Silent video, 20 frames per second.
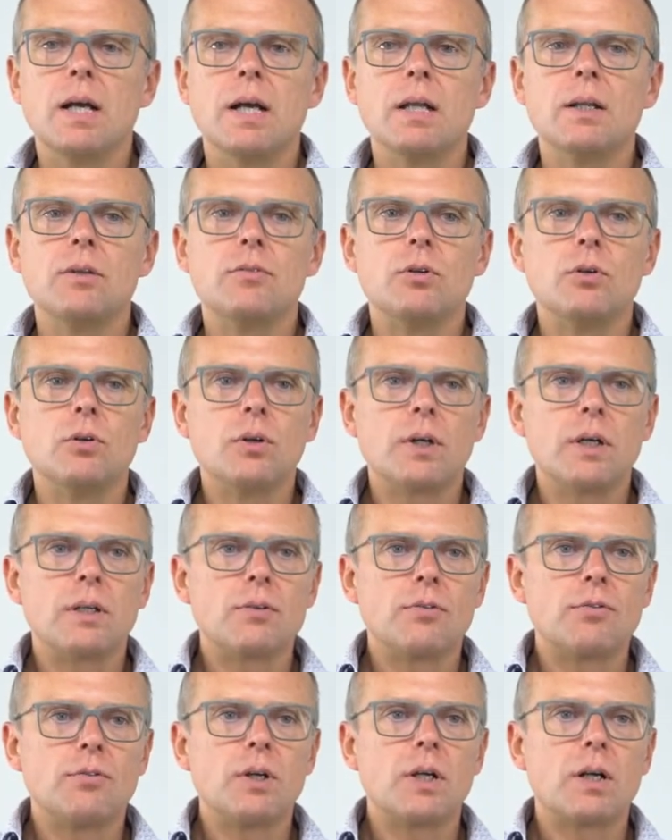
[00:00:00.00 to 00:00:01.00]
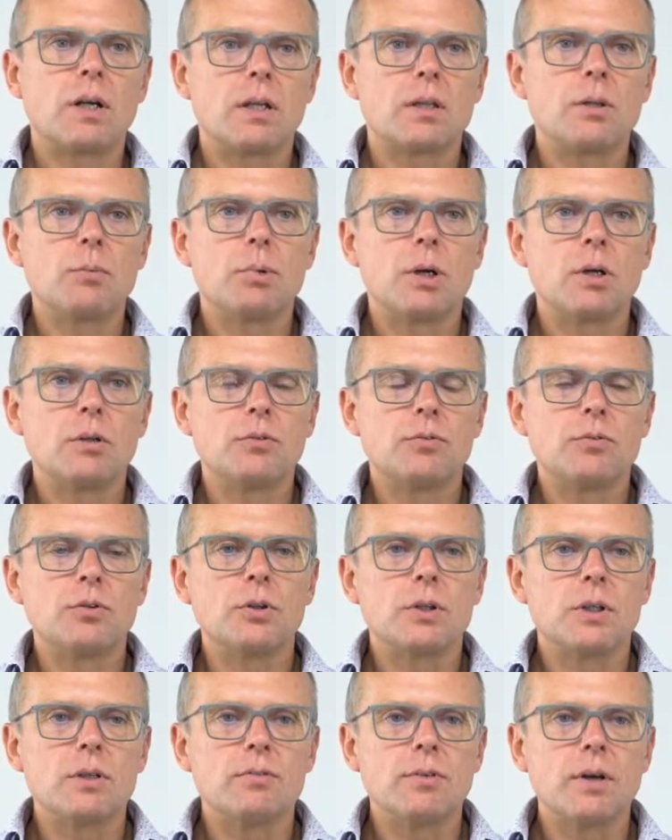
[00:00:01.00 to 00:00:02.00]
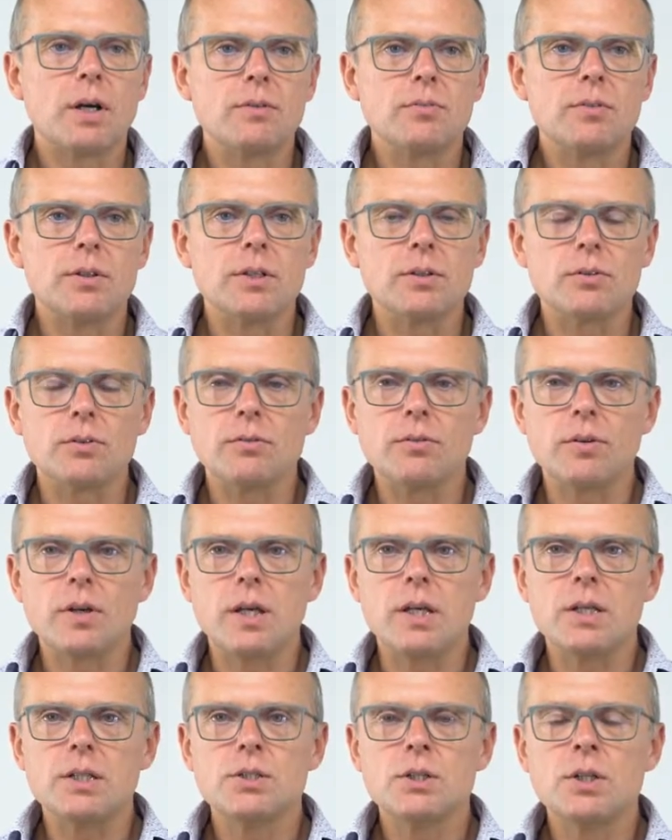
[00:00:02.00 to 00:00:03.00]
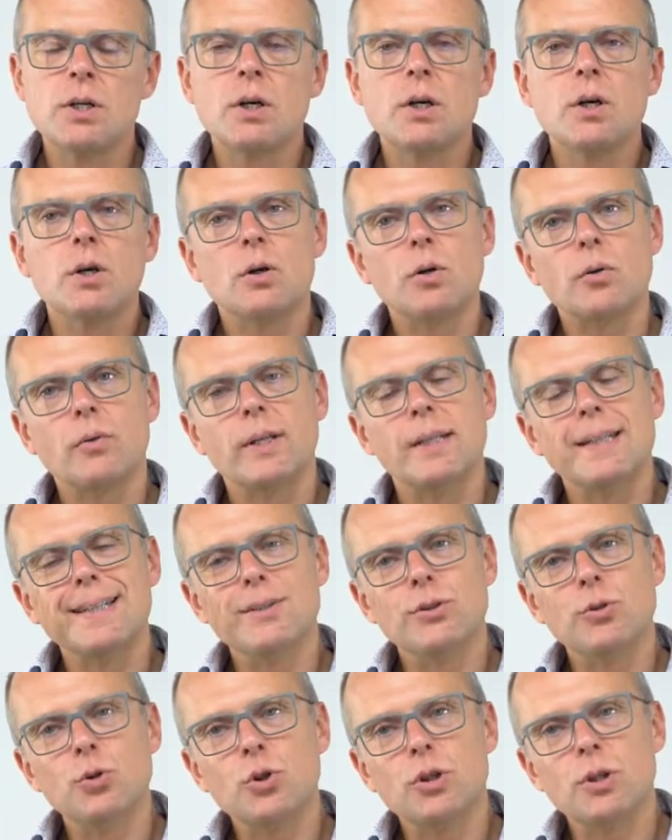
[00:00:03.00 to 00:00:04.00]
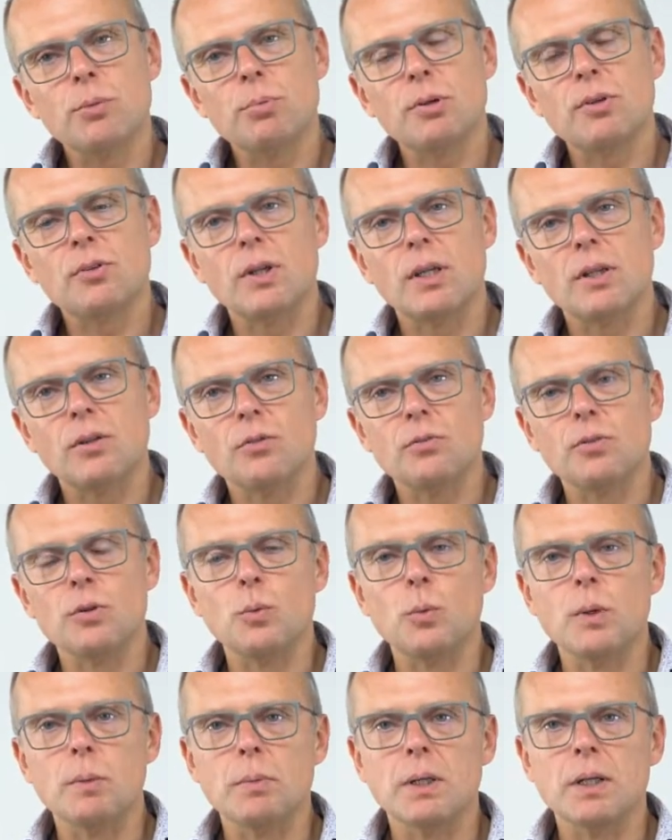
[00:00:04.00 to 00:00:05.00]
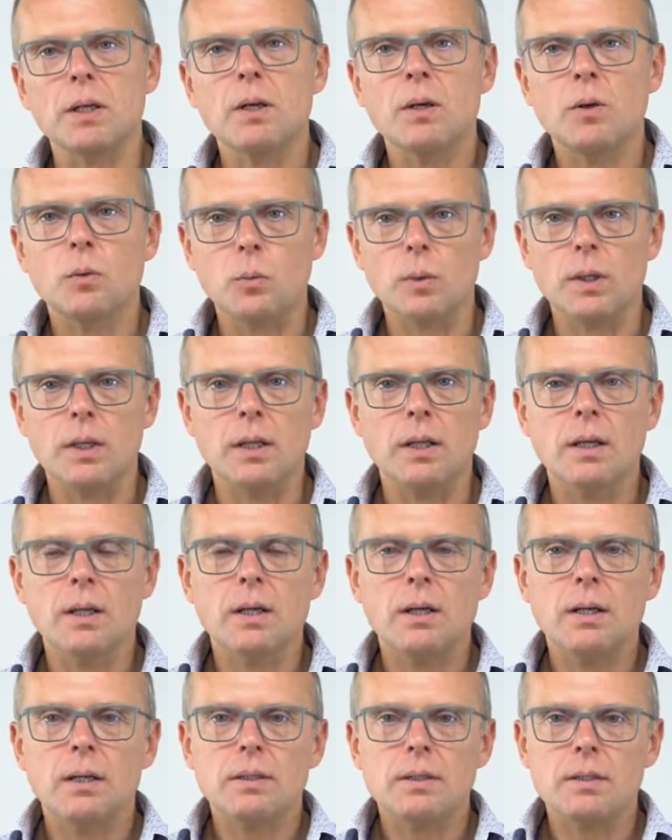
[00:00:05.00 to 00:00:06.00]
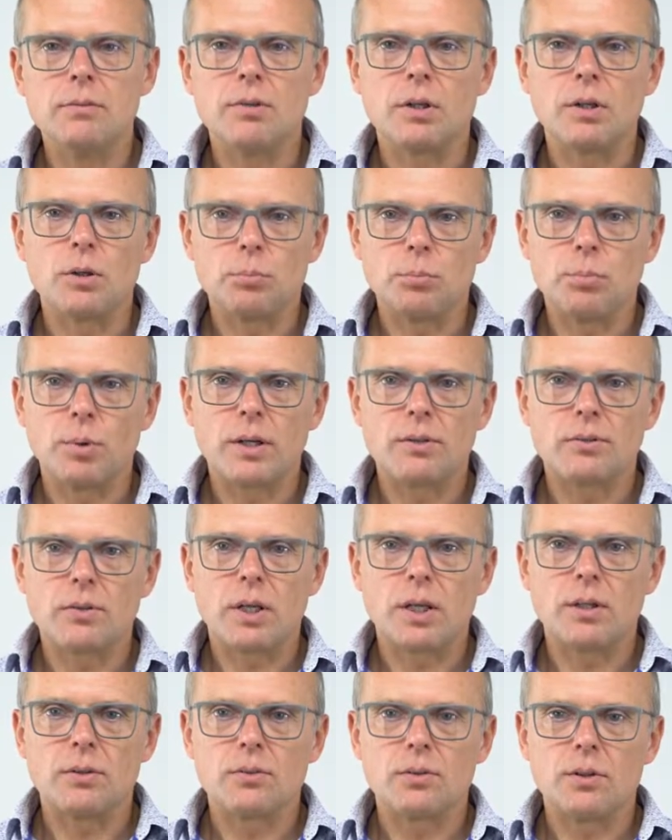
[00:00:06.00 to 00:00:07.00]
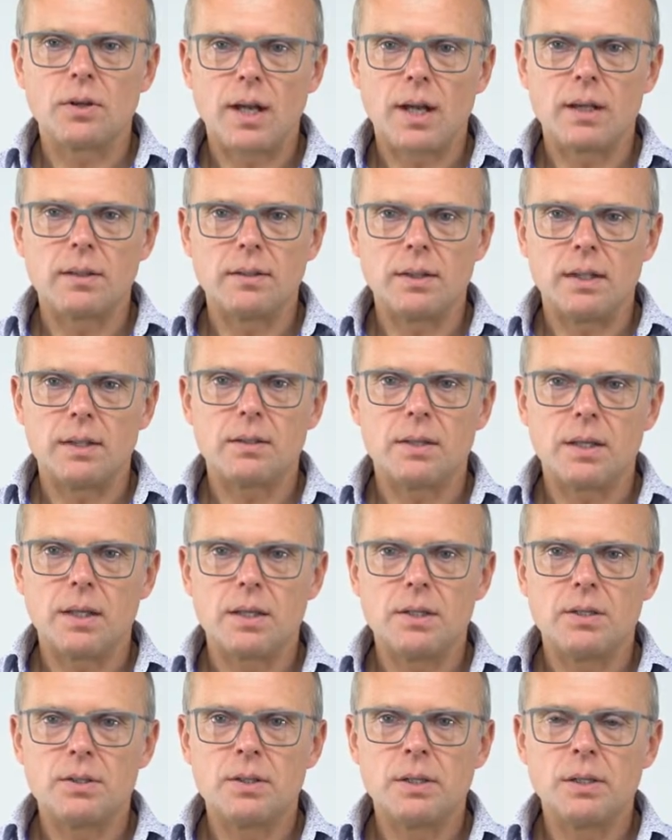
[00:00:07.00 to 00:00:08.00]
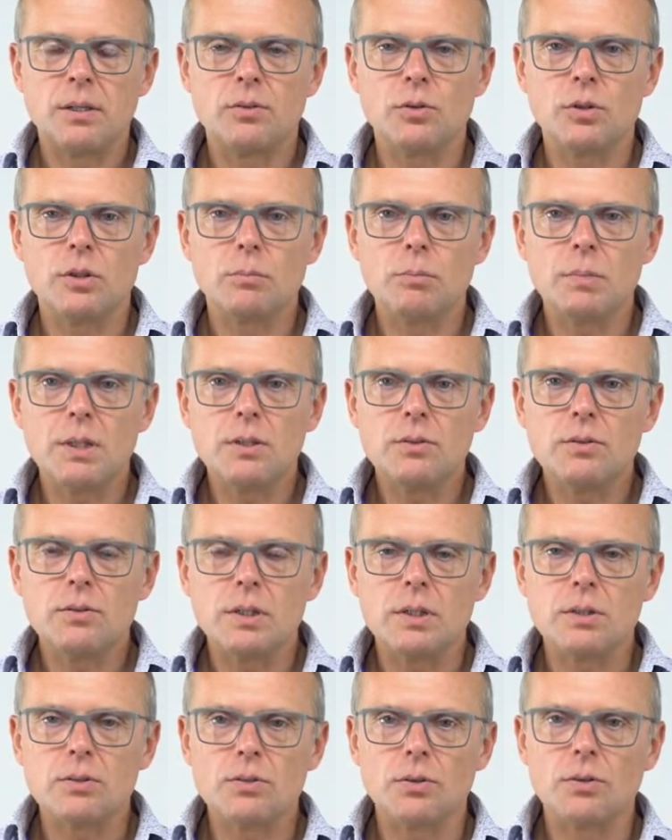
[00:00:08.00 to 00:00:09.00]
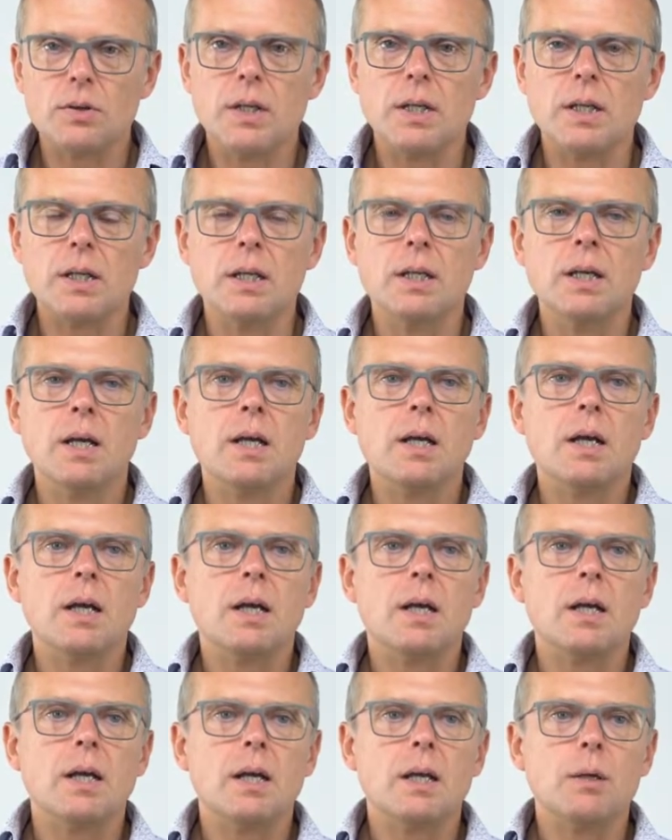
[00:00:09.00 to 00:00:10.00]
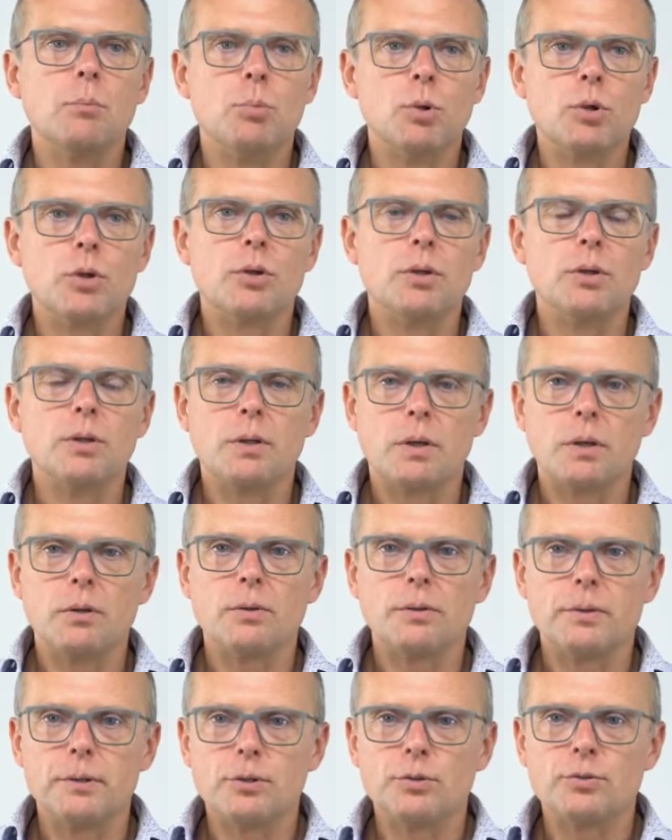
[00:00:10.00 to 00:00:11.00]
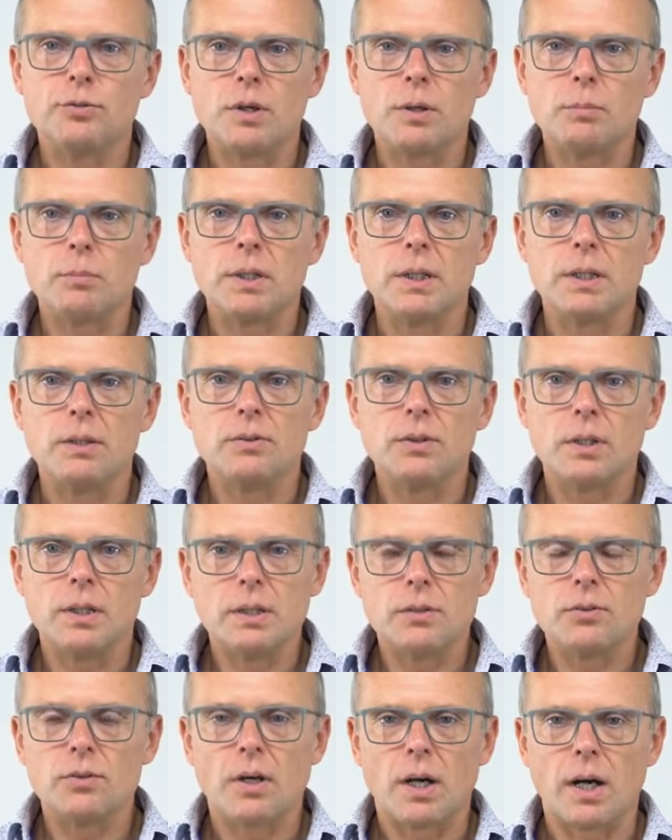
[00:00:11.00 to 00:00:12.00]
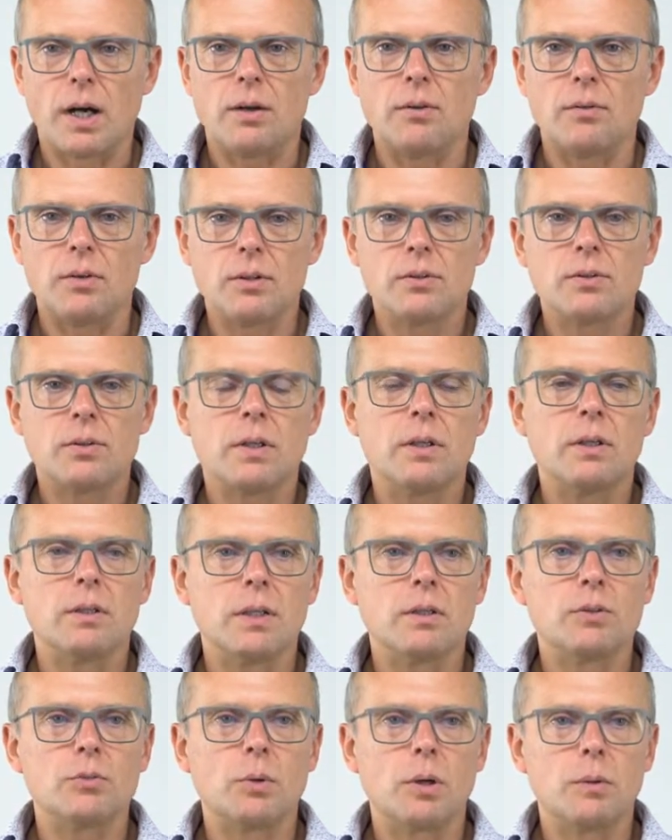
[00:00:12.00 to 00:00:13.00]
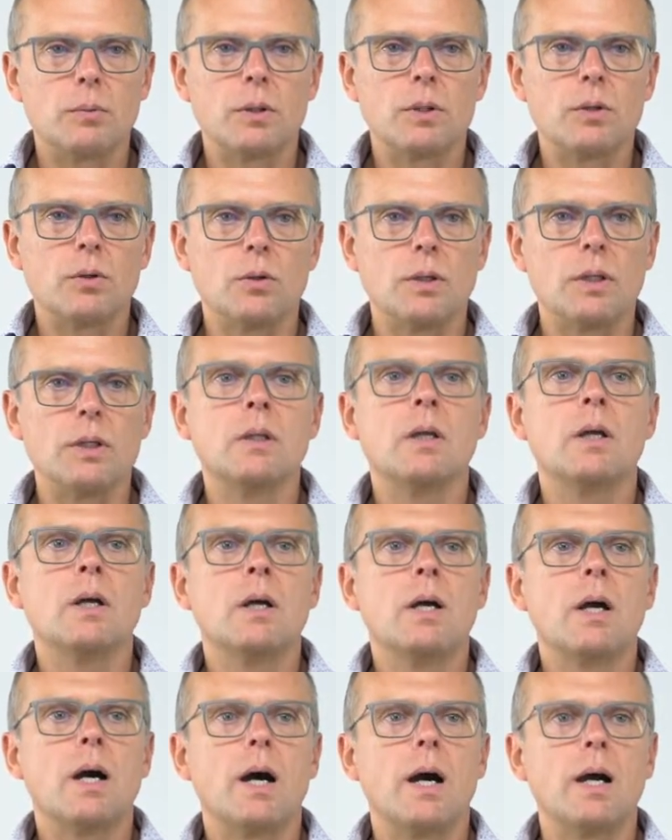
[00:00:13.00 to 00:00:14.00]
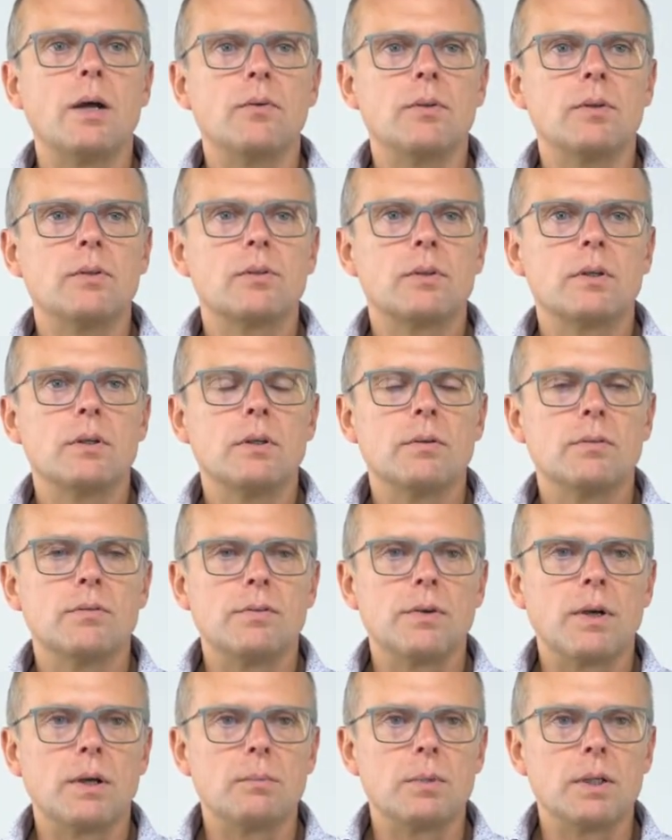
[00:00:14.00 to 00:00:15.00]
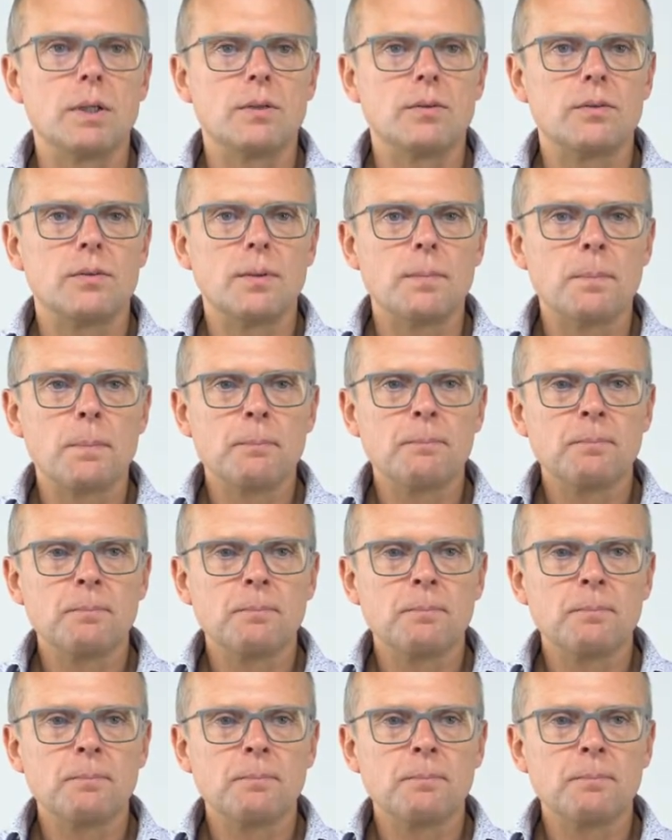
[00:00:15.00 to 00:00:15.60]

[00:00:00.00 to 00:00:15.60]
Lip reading: And if you look at the figure at about 45 years of age, already 30% of the women will develop breast cancer at that age. So it means it's really a burden on those families and it's a high risk. That's why we call it high-risk families.